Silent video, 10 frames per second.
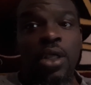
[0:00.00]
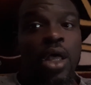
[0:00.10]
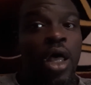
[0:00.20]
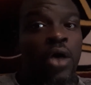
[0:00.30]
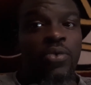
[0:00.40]

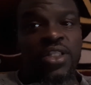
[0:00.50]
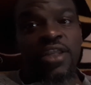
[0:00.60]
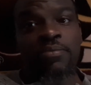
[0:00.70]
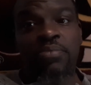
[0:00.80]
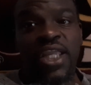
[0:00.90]
with
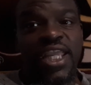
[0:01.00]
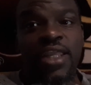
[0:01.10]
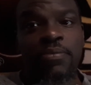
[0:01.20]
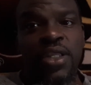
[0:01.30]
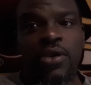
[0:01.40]

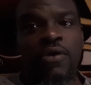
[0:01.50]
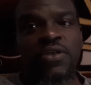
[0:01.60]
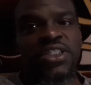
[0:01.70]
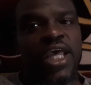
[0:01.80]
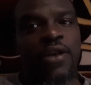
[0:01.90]
Embiid being
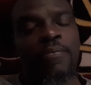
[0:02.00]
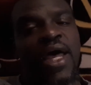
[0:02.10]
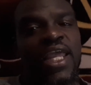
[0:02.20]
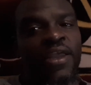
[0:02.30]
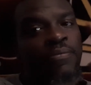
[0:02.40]
overshadowed by
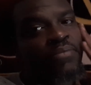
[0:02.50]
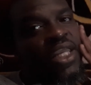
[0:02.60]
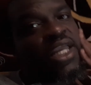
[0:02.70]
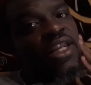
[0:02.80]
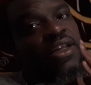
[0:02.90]

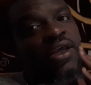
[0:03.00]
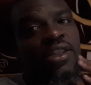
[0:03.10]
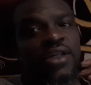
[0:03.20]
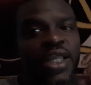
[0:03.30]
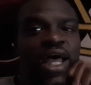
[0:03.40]
Embiid and
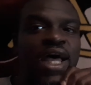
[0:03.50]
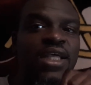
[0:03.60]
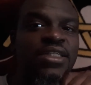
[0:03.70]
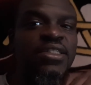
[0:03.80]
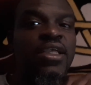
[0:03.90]
other
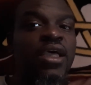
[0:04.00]
guys.